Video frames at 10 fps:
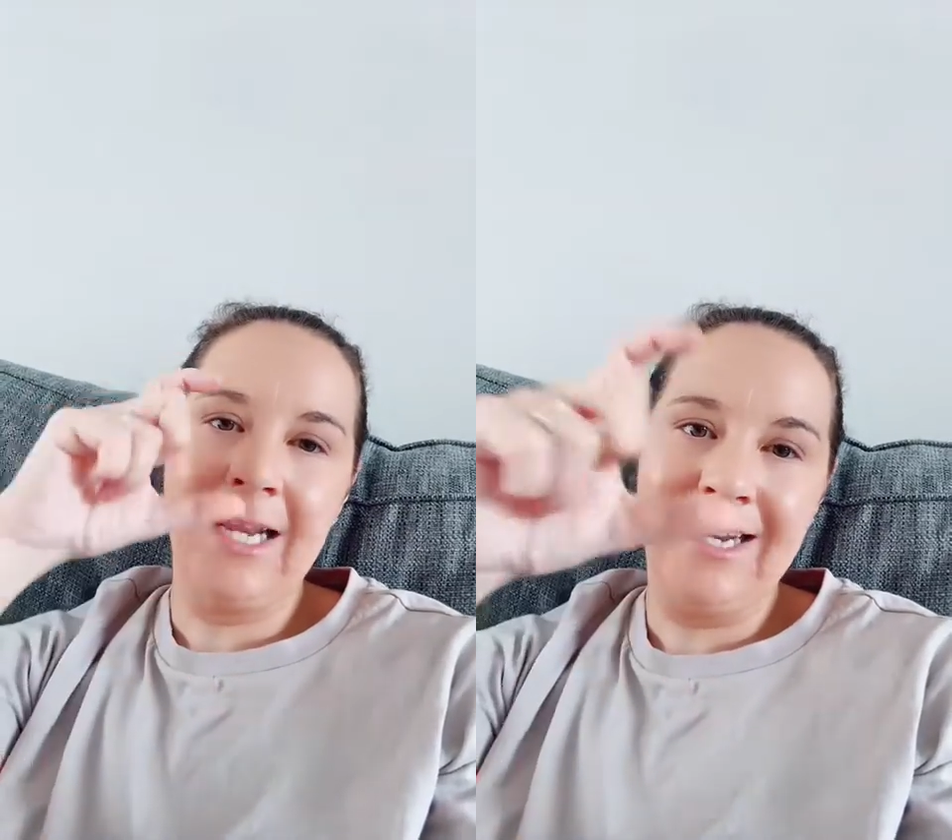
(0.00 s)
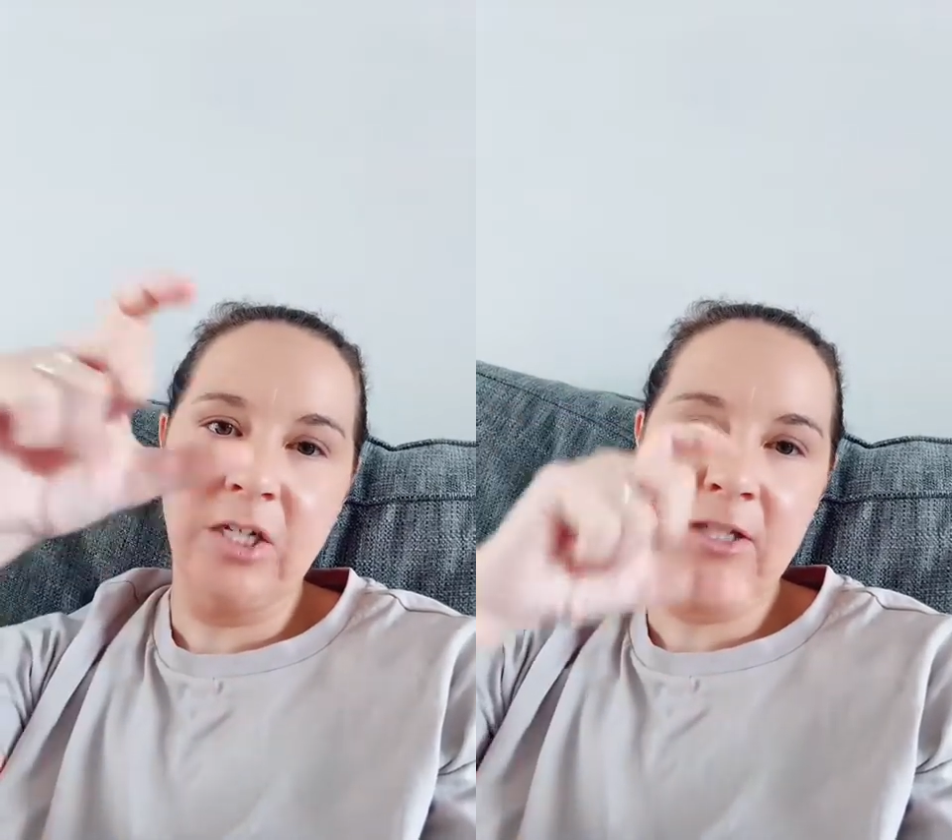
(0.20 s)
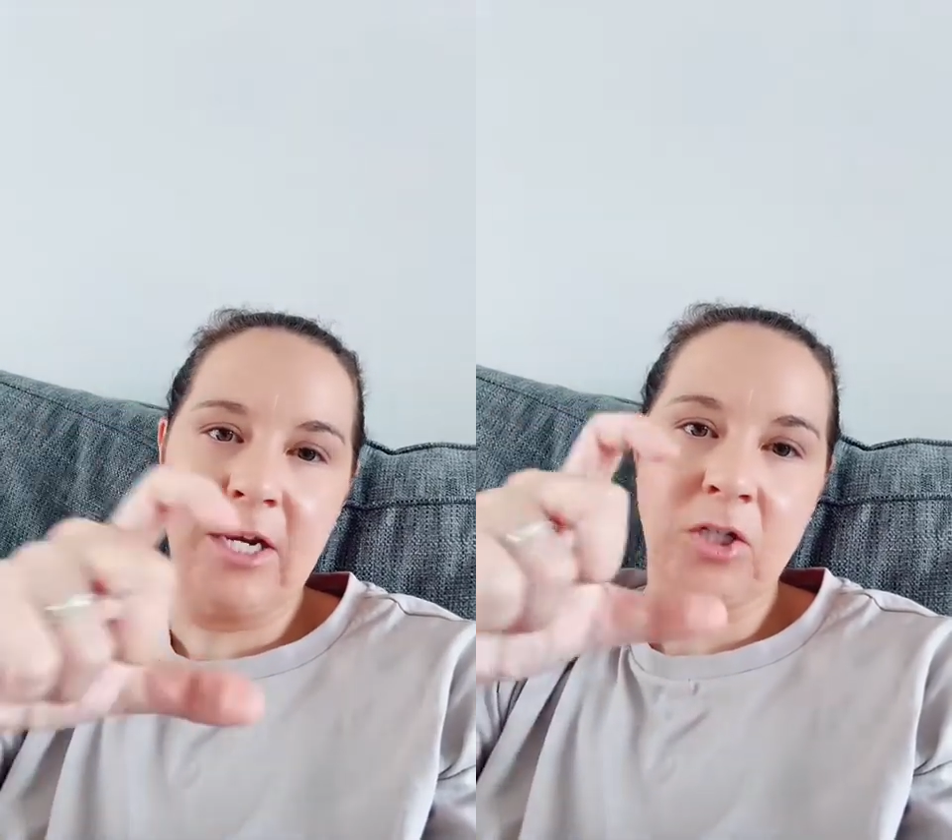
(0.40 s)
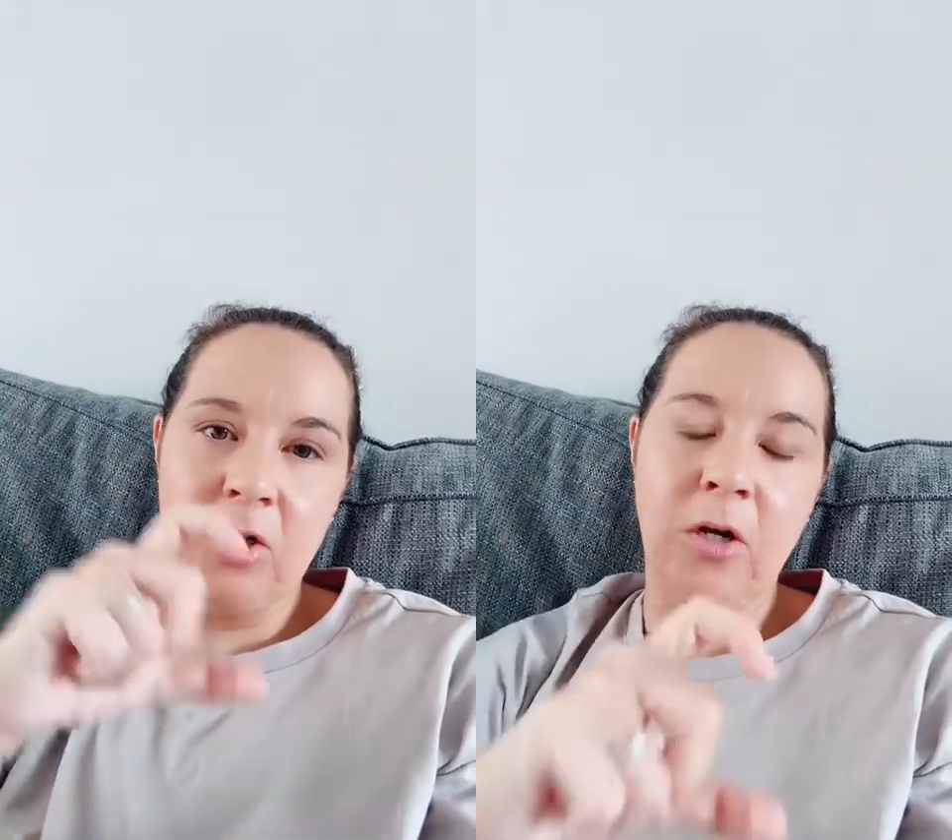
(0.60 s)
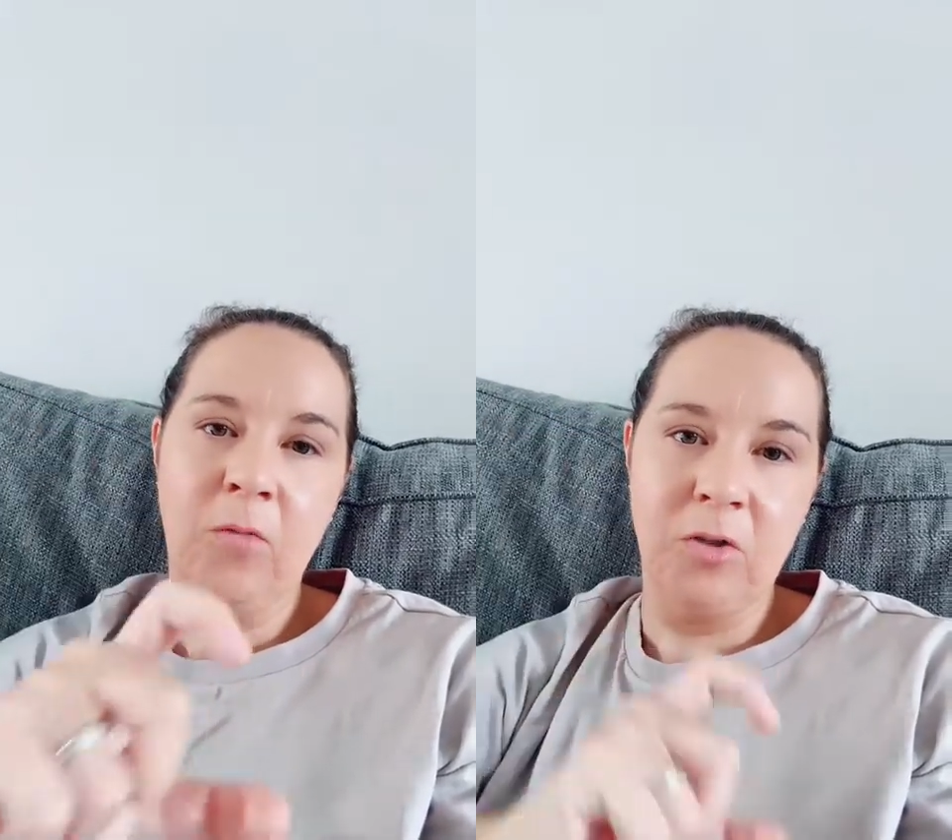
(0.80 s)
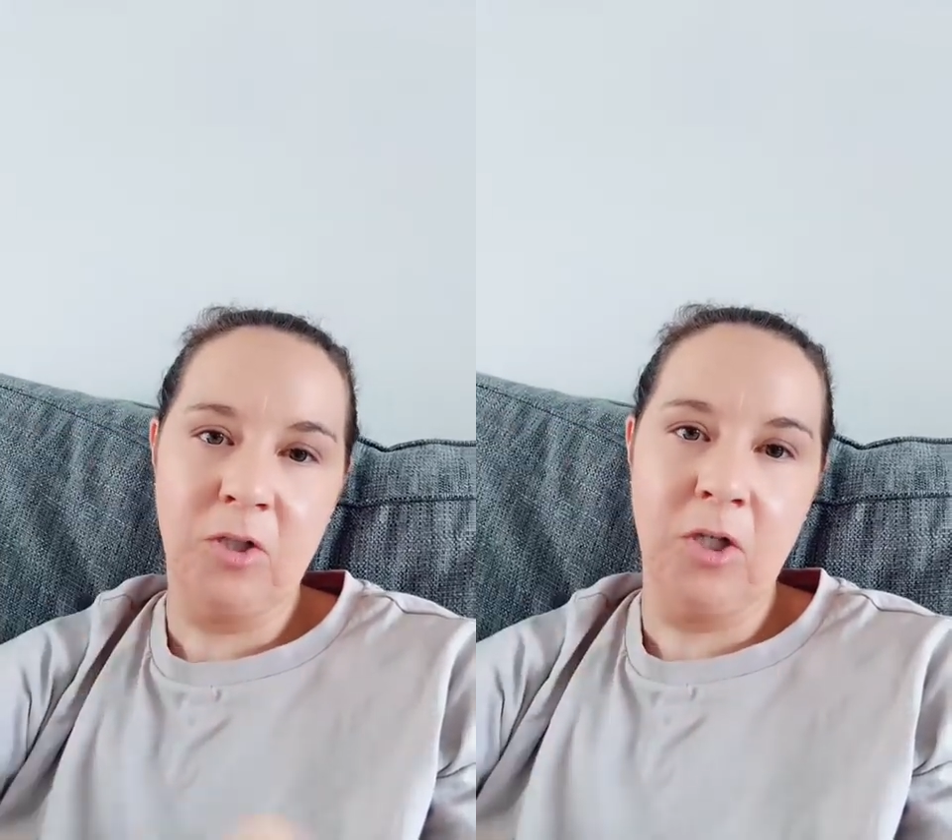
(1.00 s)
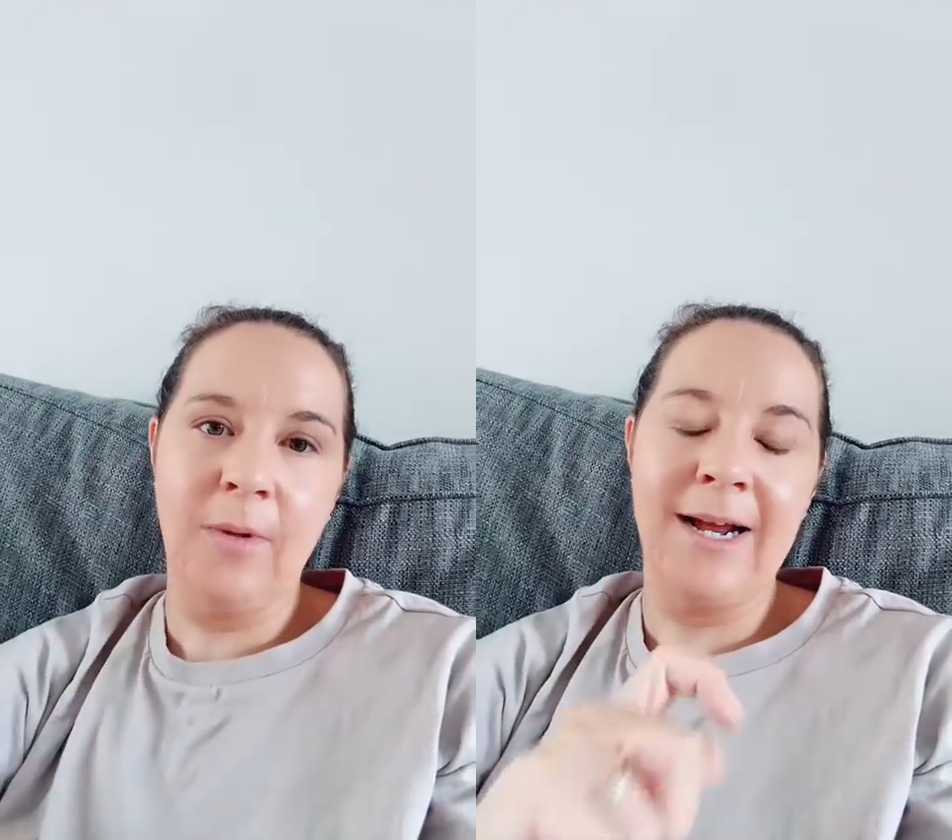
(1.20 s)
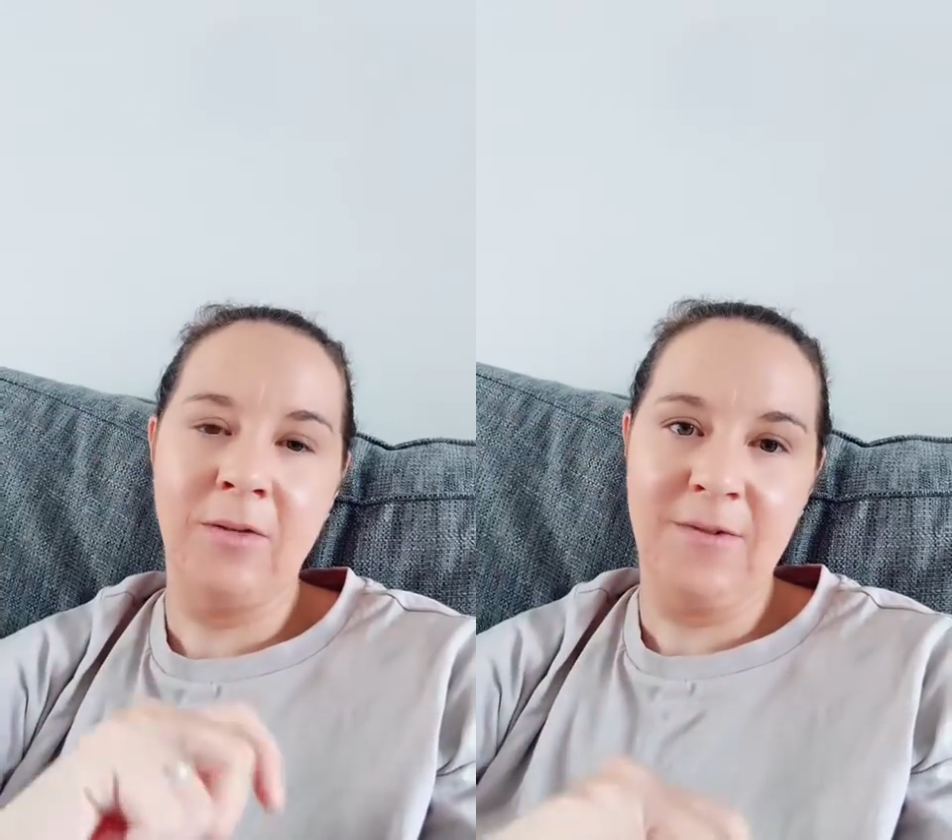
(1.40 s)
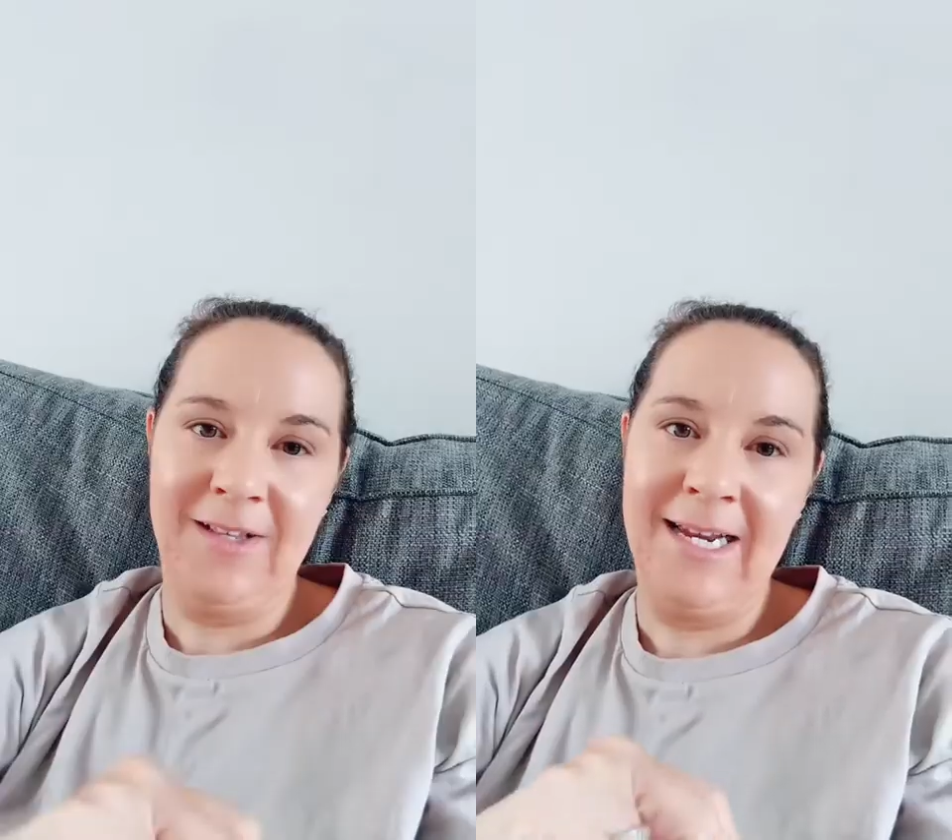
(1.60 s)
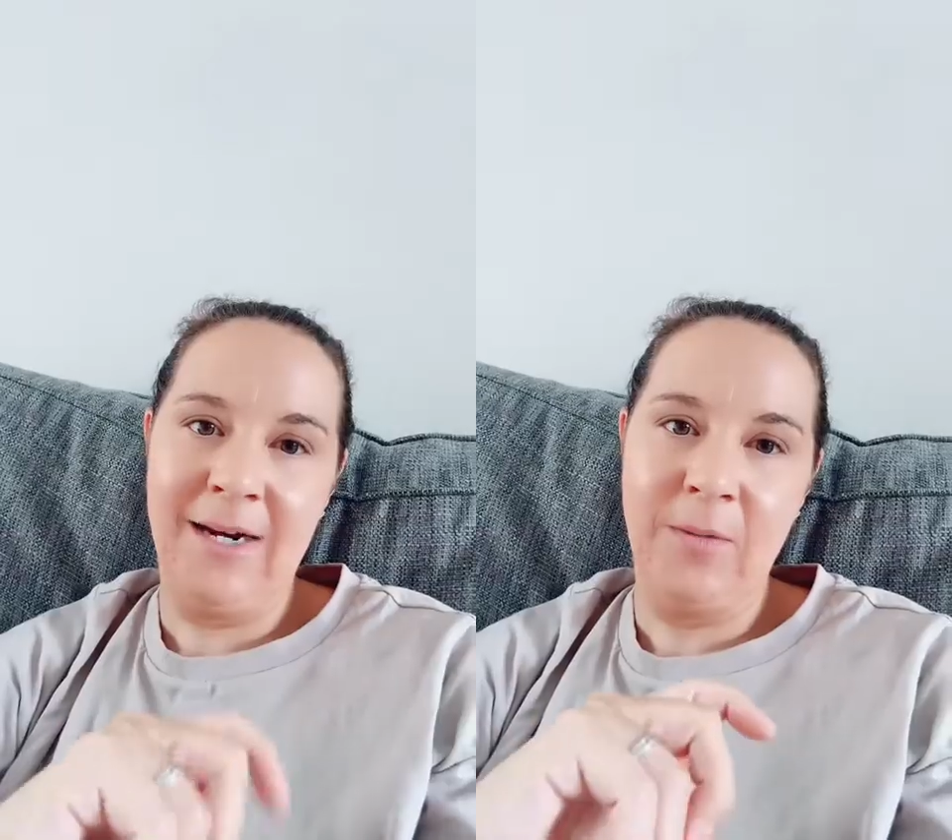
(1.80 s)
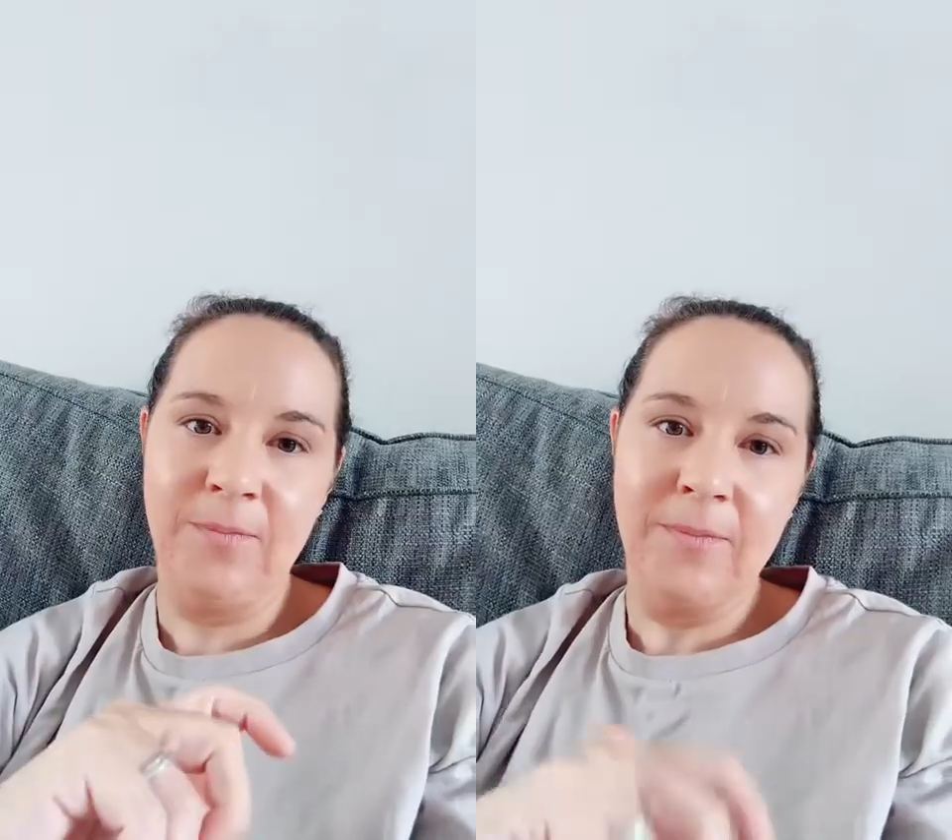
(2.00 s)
each section of what to do and how to fill it out.